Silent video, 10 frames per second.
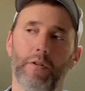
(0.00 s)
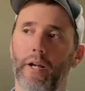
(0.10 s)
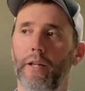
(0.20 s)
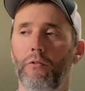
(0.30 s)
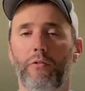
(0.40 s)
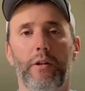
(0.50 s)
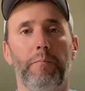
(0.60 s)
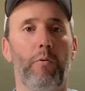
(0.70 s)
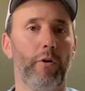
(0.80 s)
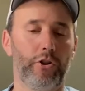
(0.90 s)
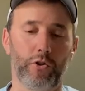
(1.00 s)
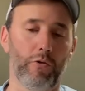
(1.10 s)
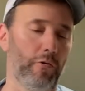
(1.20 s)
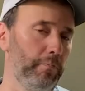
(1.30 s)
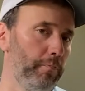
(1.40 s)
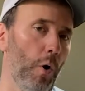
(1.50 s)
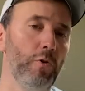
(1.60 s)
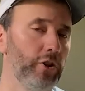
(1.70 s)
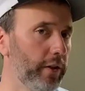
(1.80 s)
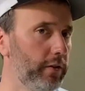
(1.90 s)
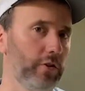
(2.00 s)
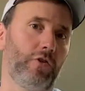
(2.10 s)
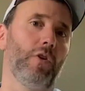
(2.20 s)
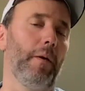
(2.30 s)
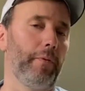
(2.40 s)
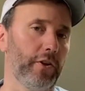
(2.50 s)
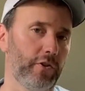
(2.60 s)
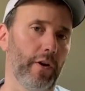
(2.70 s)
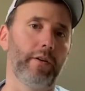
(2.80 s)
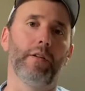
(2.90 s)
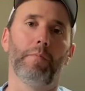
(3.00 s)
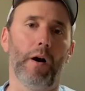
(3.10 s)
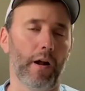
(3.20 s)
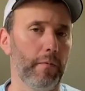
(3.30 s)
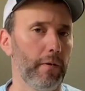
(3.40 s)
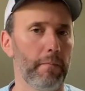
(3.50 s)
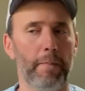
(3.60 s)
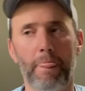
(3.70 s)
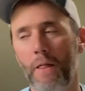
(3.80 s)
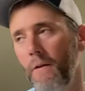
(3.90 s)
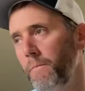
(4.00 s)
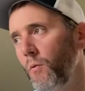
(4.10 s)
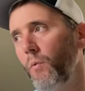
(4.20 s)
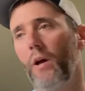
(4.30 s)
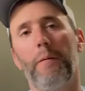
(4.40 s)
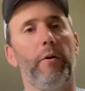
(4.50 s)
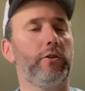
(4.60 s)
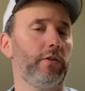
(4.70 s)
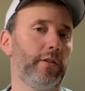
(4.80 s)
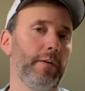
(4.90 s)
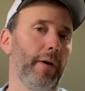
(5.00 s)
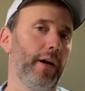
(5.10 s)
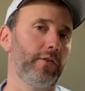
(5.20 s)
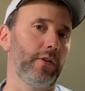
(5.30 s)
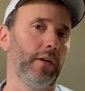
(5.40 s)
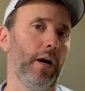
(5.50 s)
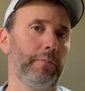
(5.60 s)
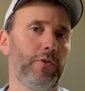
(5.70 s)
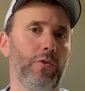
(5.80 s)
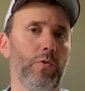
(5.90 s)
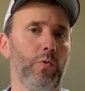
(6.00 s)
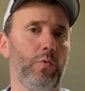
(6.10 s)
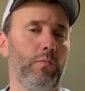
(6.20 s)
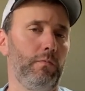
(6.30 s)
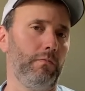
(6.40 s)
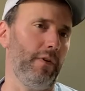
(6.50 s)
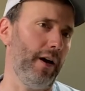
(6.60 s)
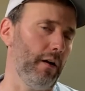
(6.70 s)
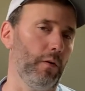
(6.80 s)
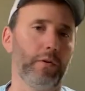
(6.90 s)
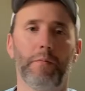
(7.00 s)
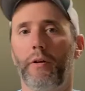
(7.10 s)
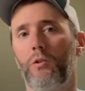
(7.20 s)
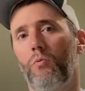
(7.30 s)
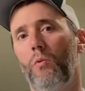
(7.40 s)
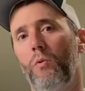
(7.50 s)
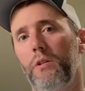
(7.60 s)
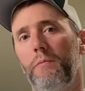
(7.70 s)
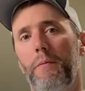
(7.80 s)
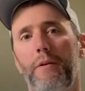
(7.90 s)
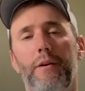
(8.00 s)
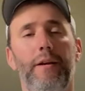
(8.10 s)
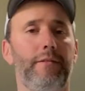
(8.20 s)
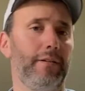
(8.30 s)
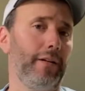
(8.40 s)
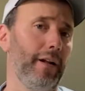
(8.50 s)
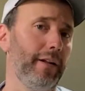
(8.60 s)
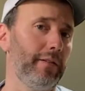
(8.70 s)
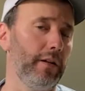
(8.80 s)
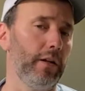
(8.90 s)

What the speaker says: used a Point Judith Pogie, just dropping it straight to the bottom. And we got a bunch of sea bass up to, I don't know what the biggest one was, maybe 18, 19